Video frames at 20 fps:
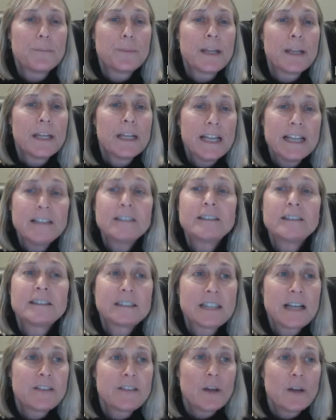
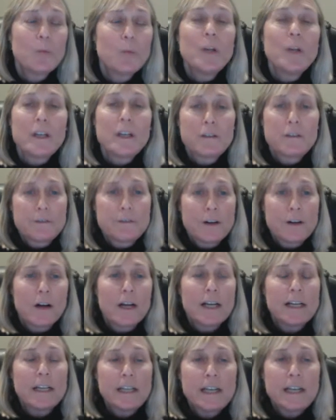incident that we could
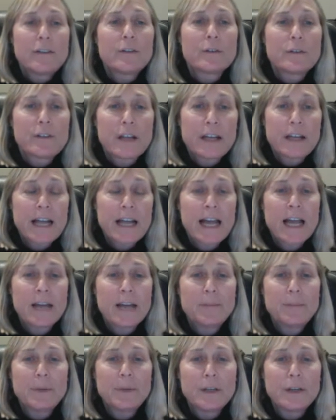find, either that
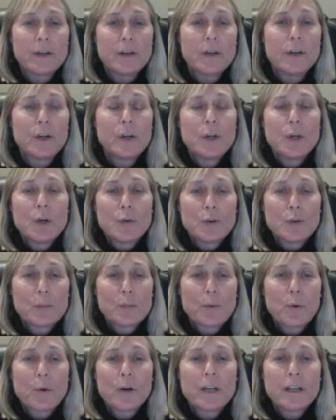had been
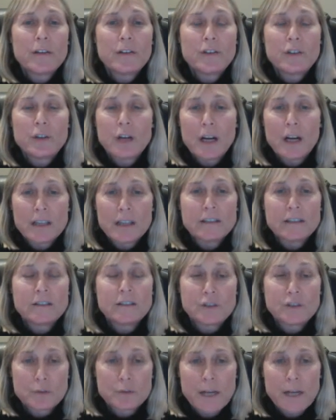reported to us
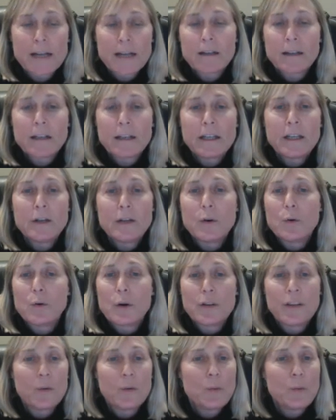directly or
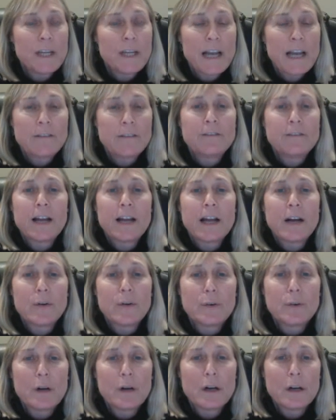that we had found
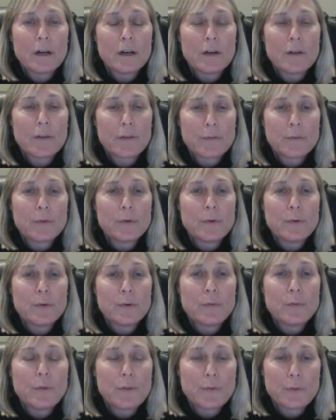
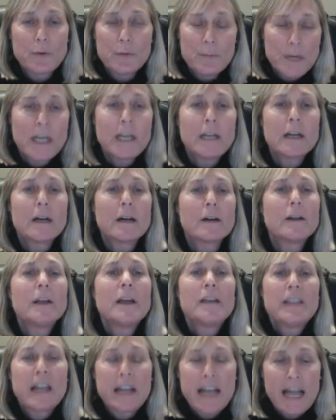through the media,
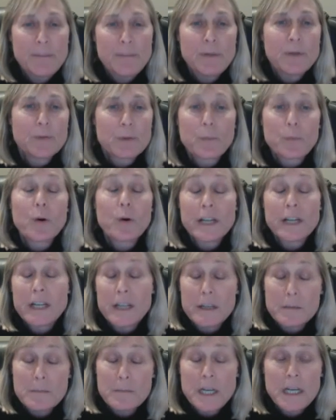that had been reported in
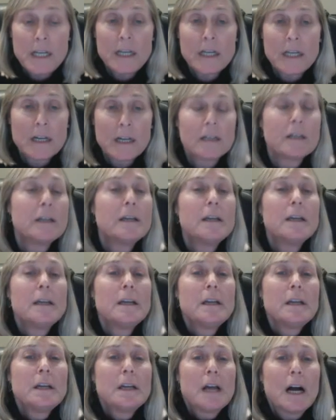the media,
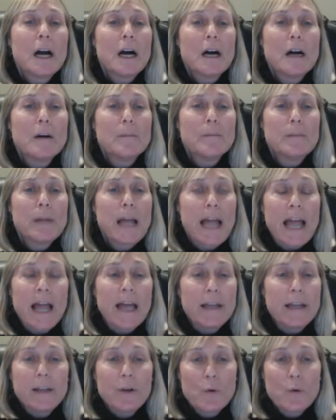
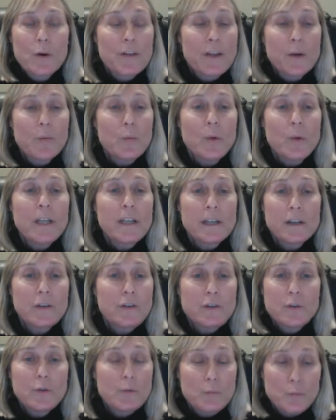or that we could
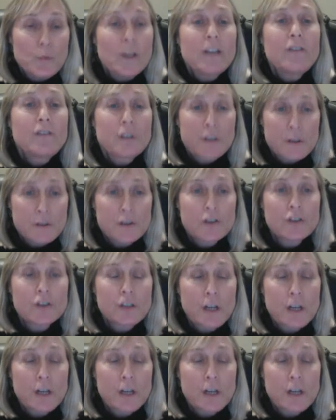do research